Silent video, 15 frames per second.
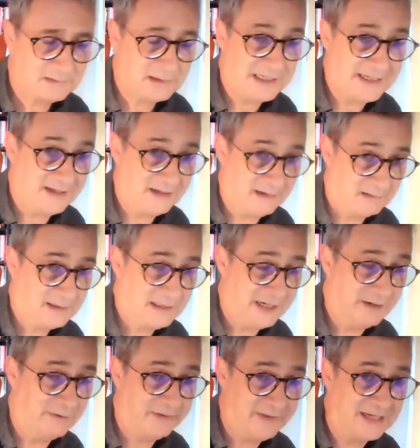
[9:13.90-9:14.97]

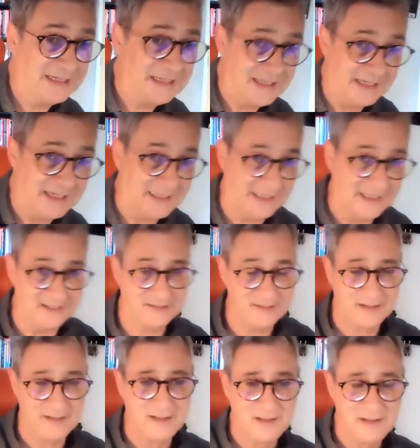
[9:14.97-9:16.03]
clearer thinking and
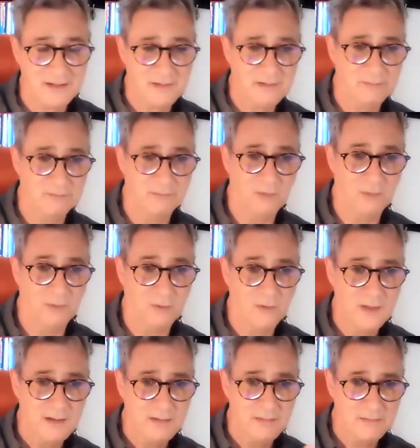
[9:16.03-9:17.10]
more
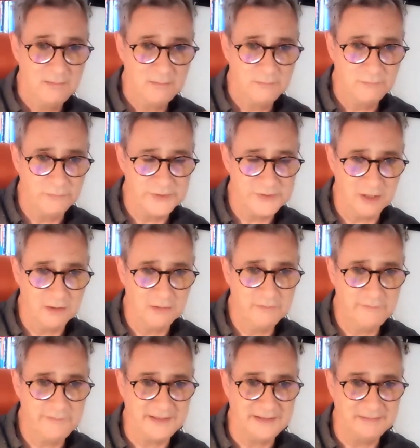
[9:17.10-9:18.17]

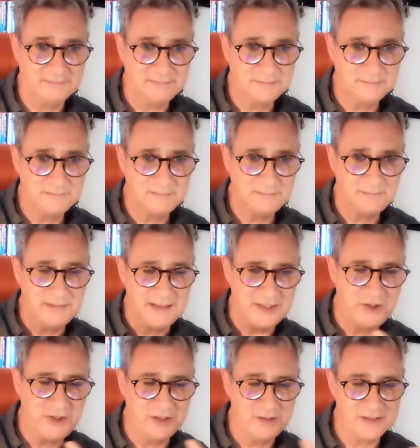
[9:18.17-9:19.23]
resolving
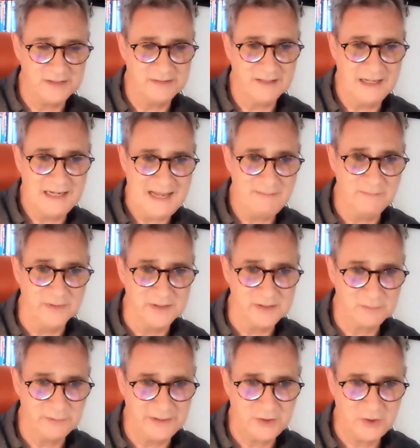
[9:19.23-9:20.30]
issues and
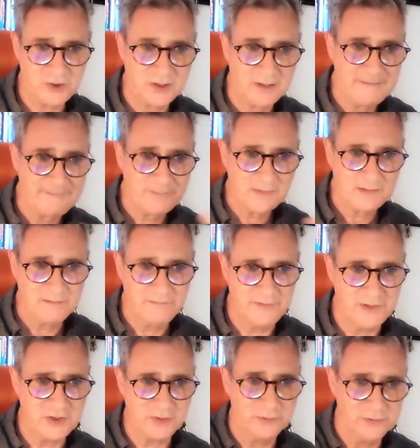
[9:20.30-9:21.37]
dilemmas, which
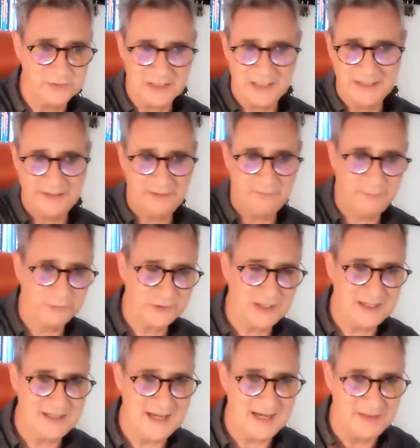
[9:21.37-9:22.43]
visuals like you
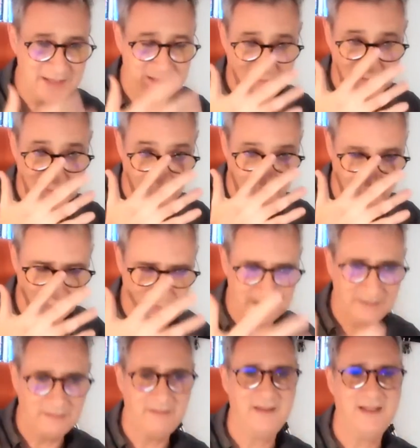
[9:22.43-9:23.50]
portray there, they
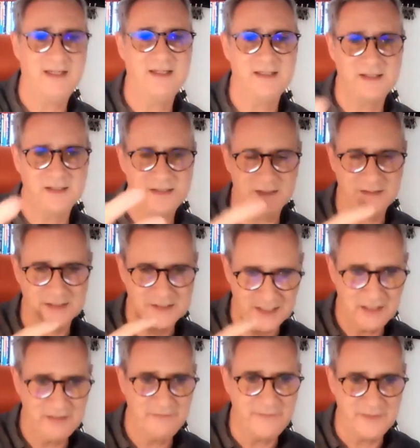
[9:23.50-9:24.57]
bring things to the
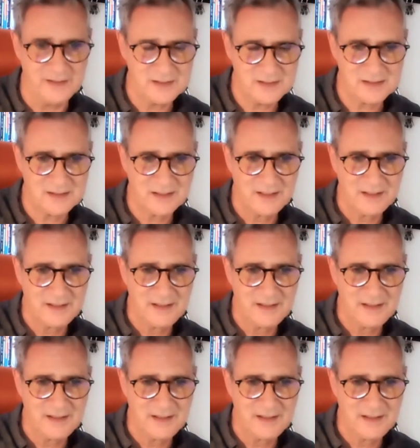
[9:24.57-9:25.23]
surface.